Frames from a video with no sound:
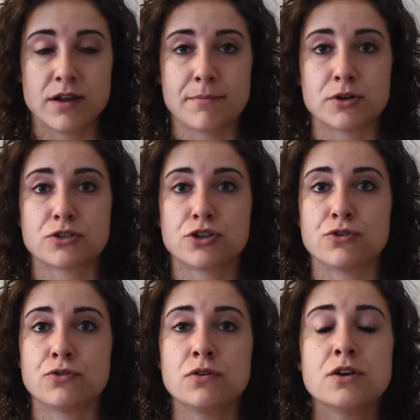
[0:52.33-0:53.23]
Number
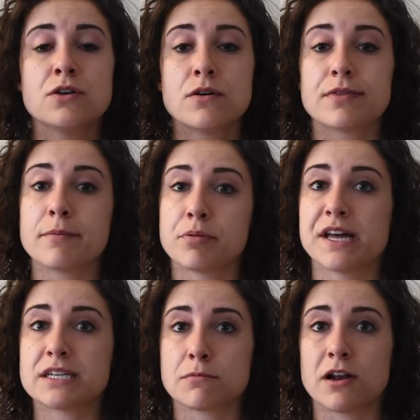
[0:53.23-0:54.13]
2, the
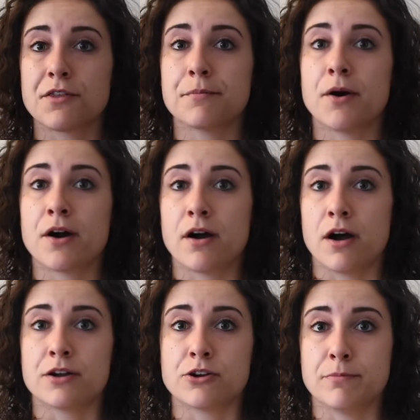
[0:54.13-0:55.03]
placement of the bar
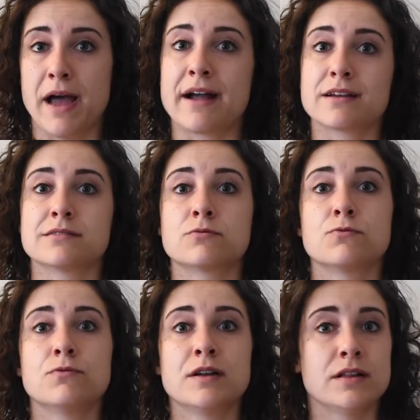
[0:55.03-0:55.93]
on your back is
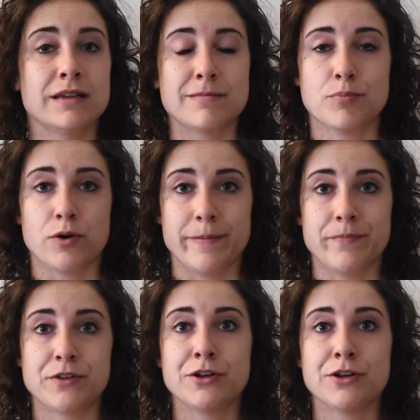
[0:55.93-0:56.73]
really important.